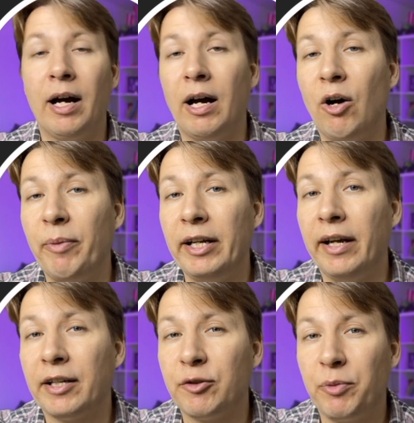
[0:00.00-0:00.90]
How many
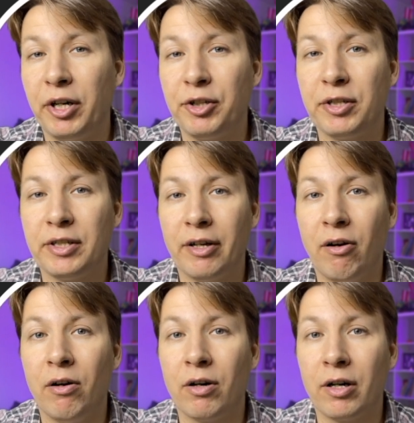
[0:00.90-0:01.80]
expressions
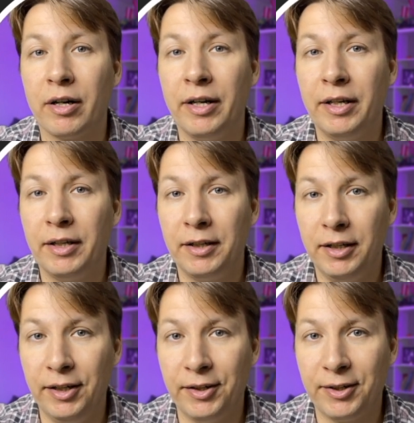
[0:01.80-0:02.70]
are
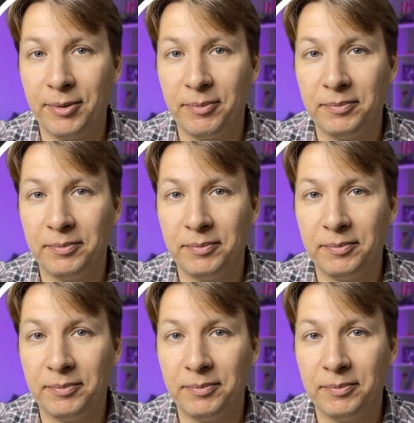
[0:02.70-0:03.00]
here?